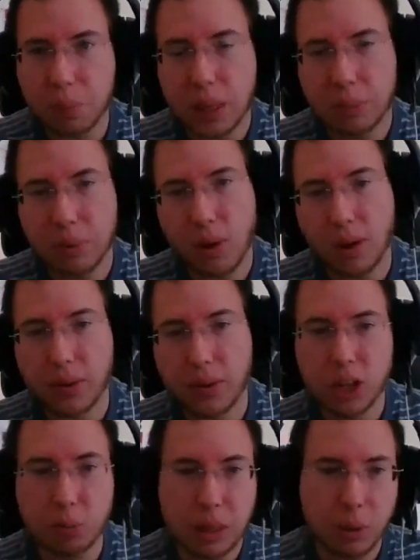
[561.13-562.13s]
People want
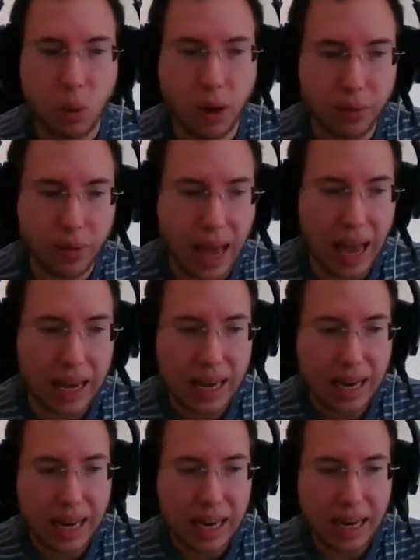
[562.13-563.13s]
this, people want that.
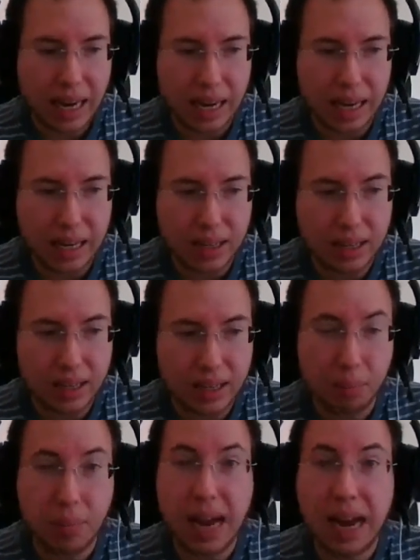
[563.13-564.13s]
And
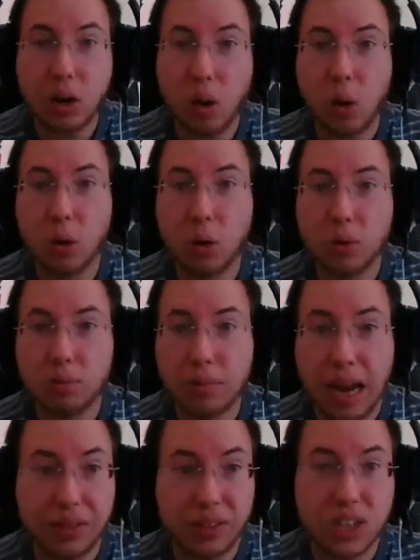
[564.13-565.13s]
my goal
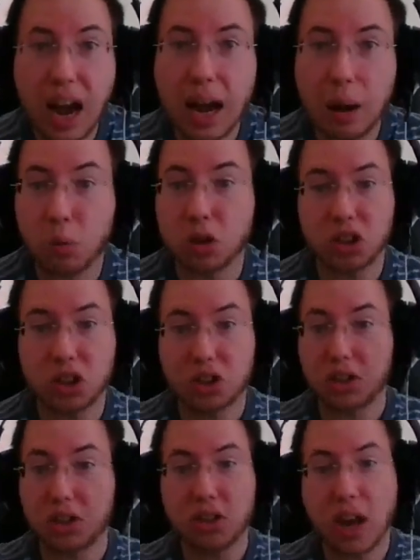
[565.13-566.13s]
at the time was just
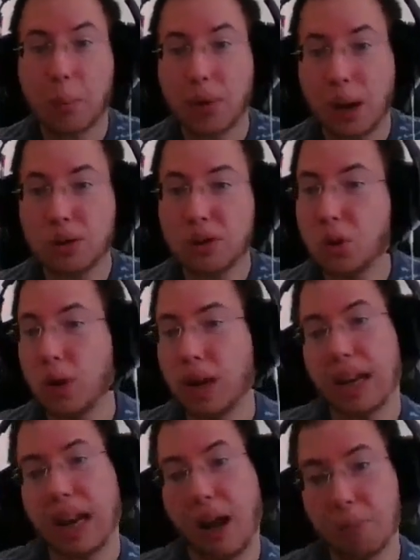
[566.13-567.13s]
to stop what I was doing
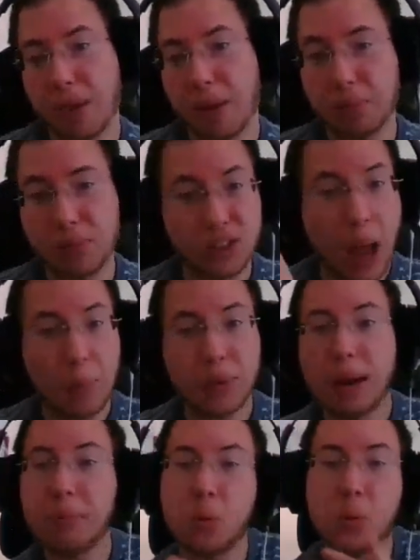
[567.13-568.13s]
and help them. Stop what
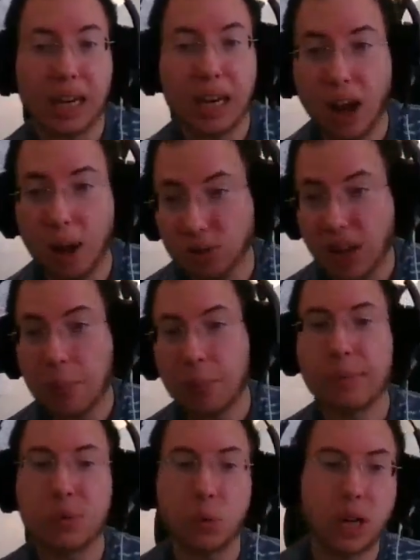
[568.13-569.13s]
I'm doing and help. Stop
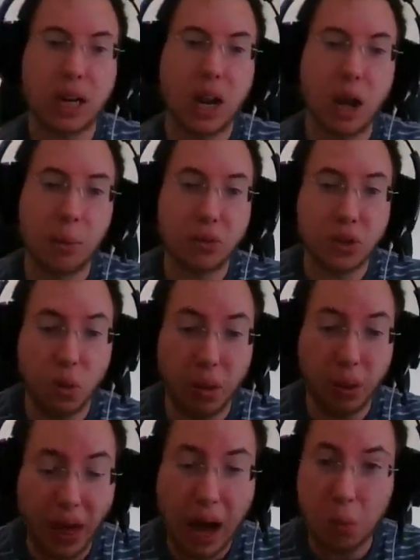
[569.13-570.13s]
what I'm doing and help. So
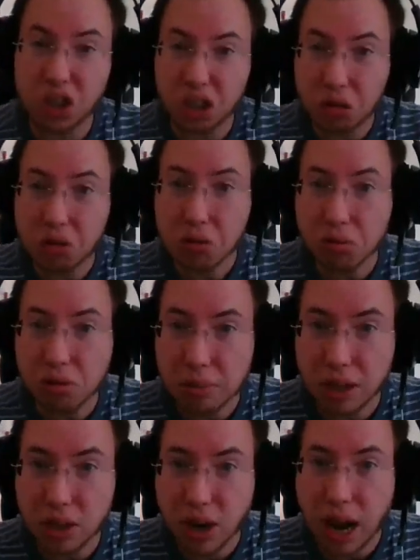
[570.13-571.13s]
that was
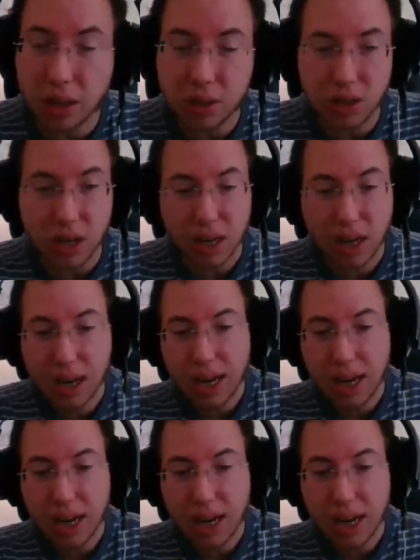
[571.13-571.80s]
extremely challenging.